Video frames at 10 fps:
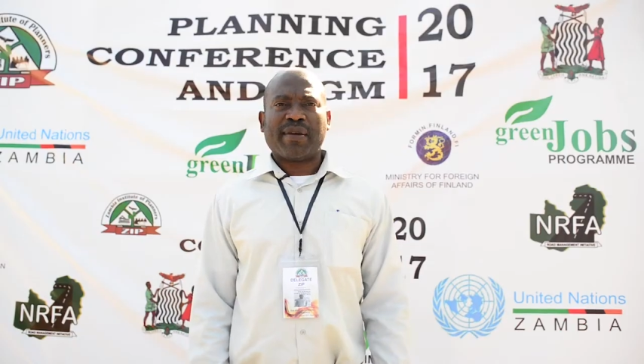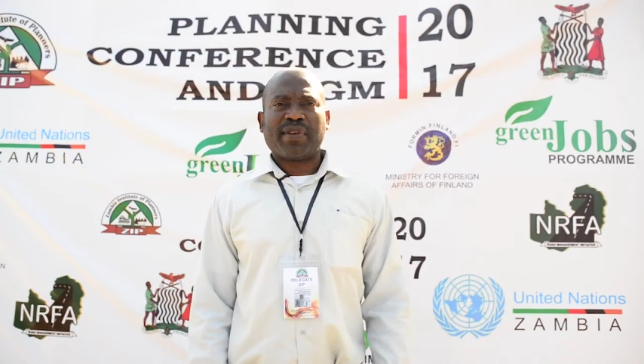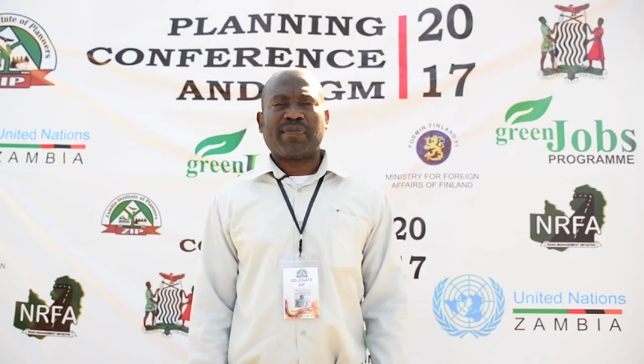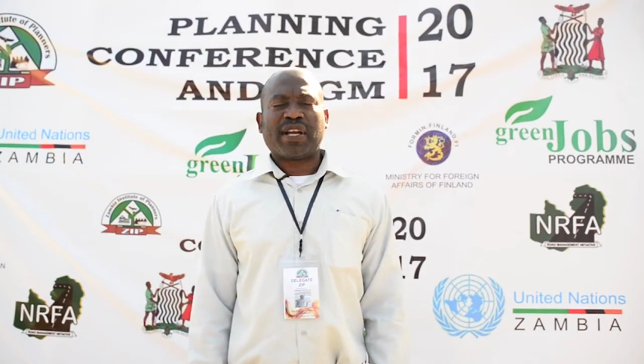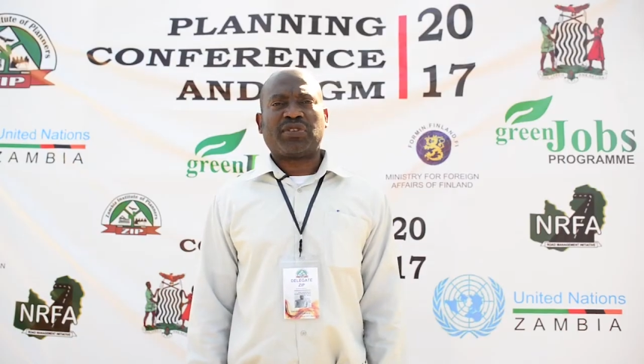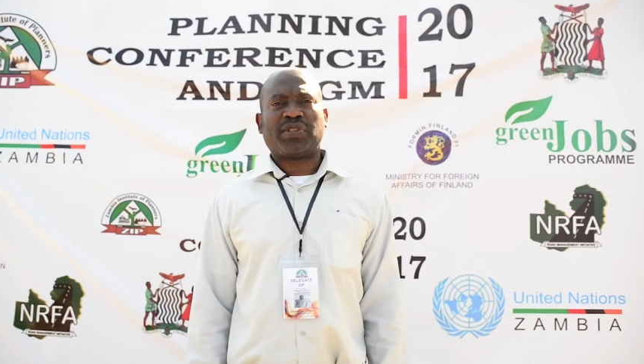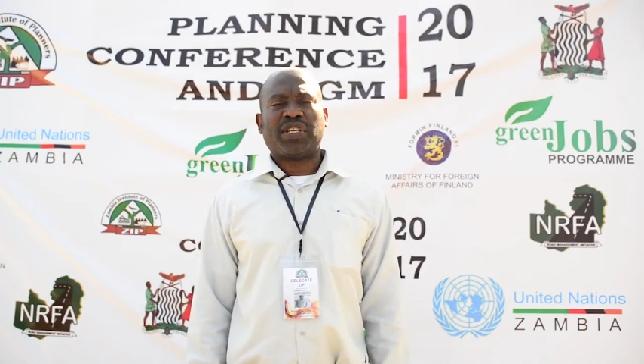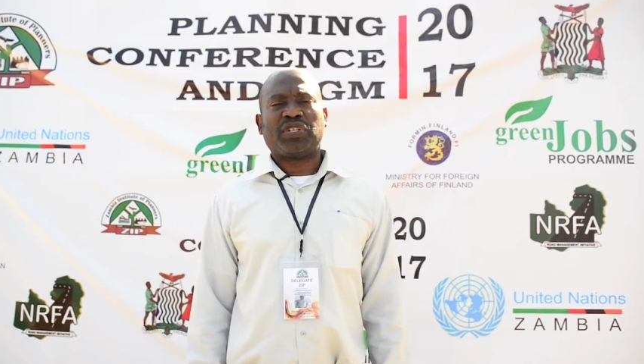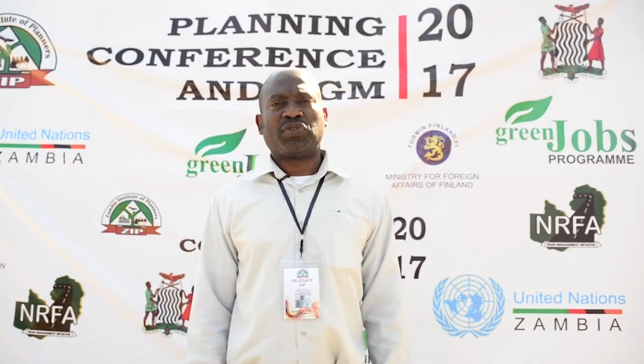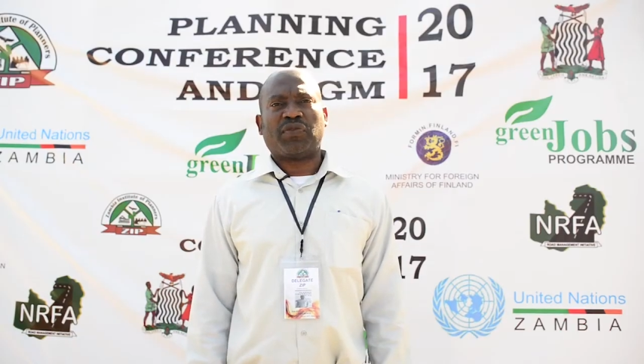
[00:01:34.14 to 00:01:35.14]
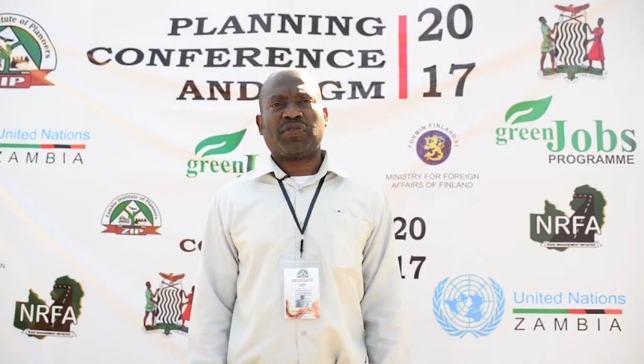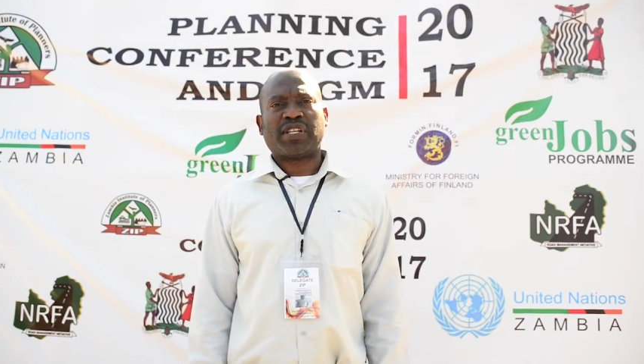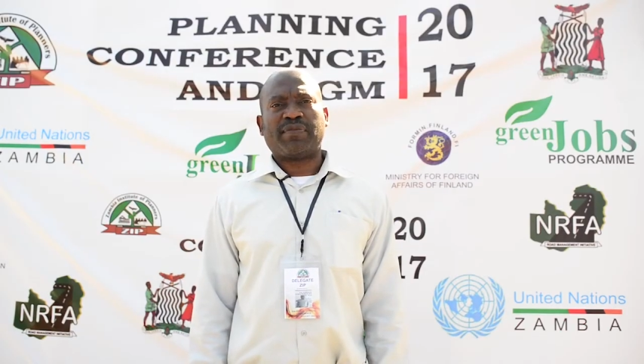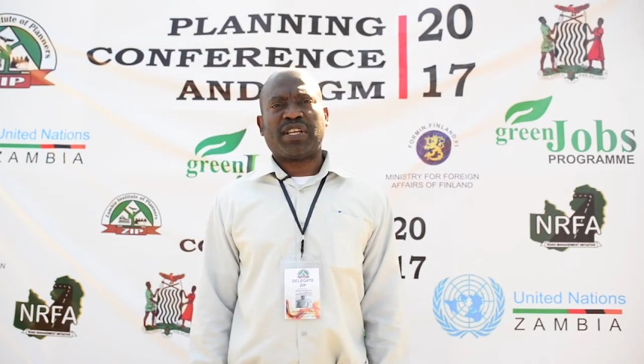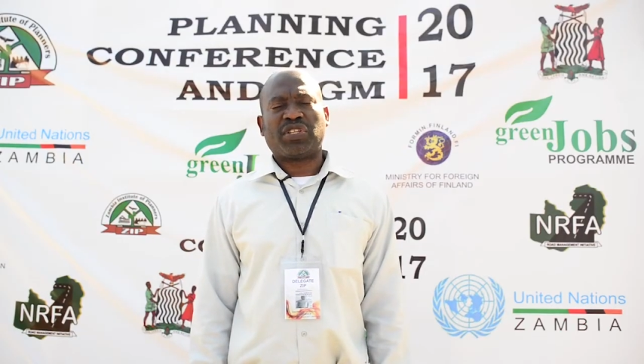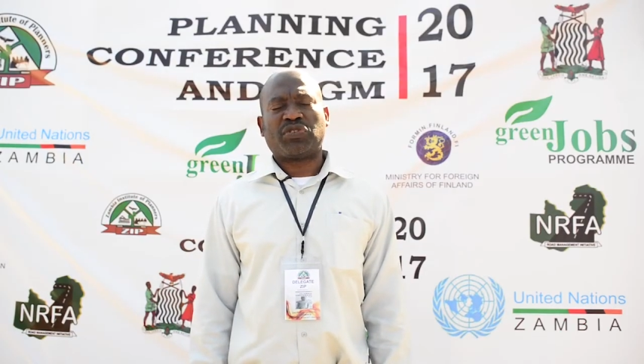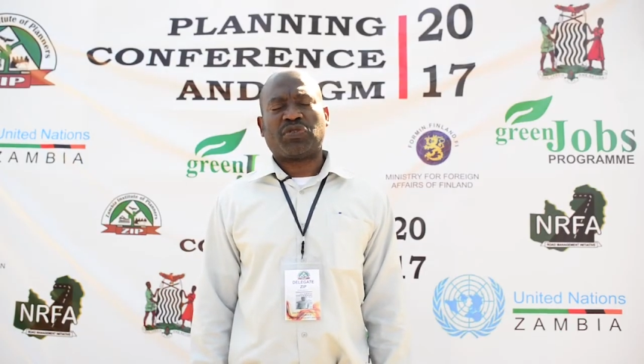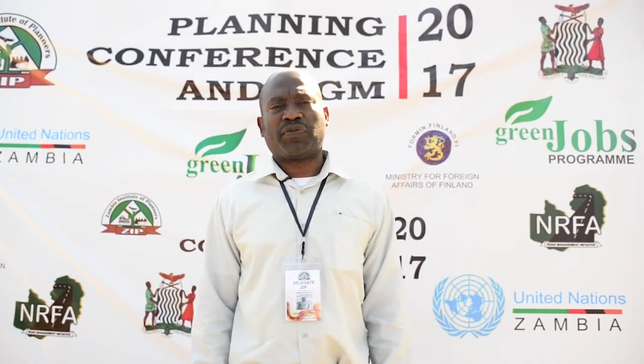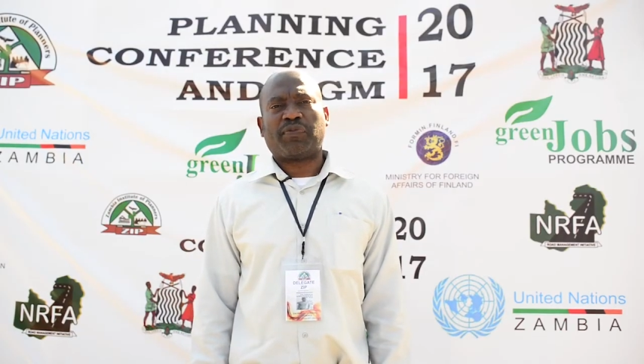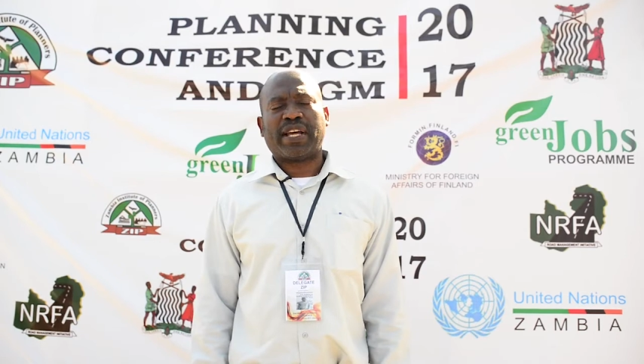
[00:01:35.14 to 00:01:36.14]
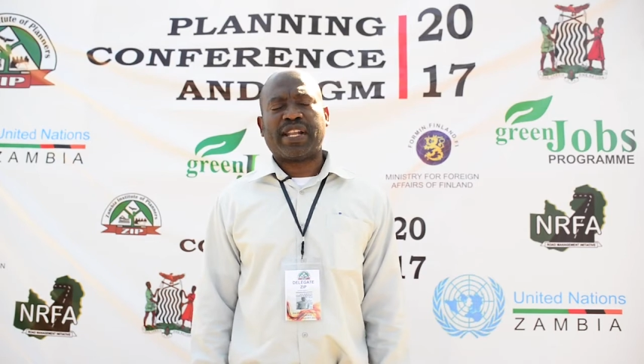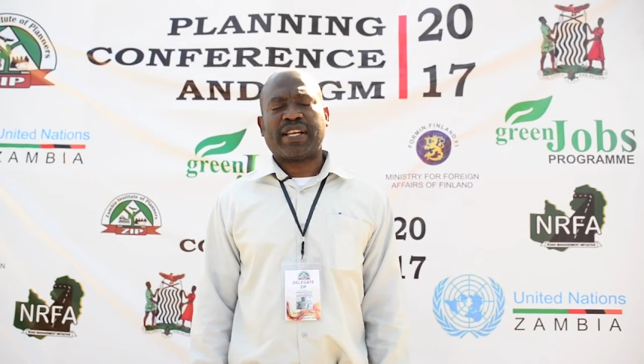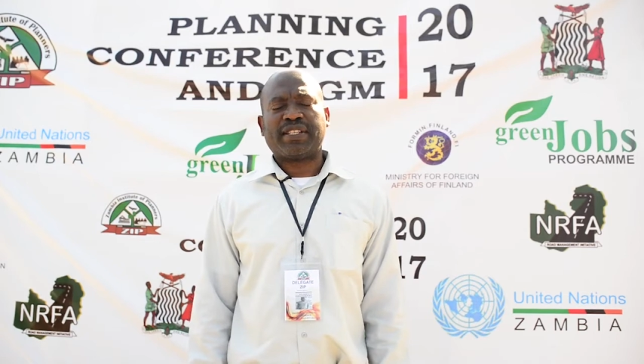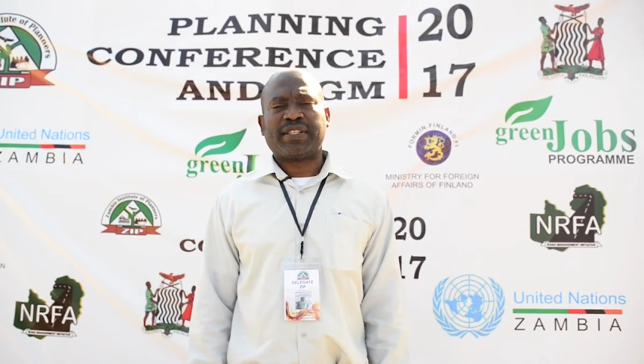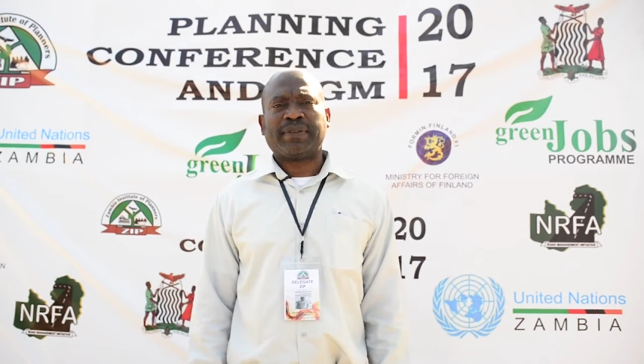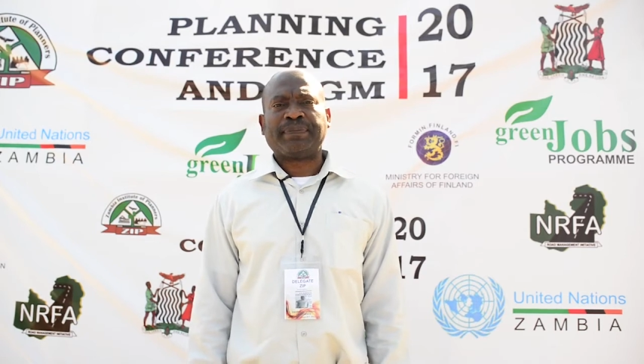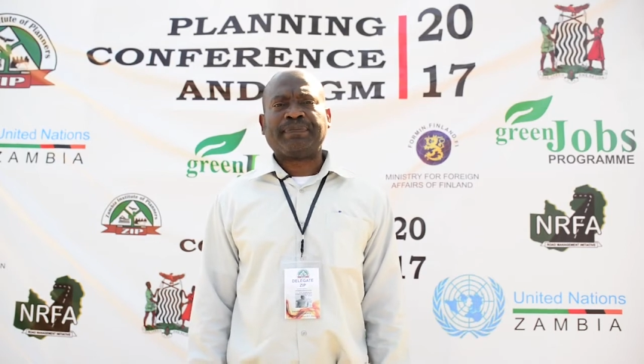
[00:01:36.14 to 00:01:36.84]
coming back to the issue of Zambia Institute of Planners,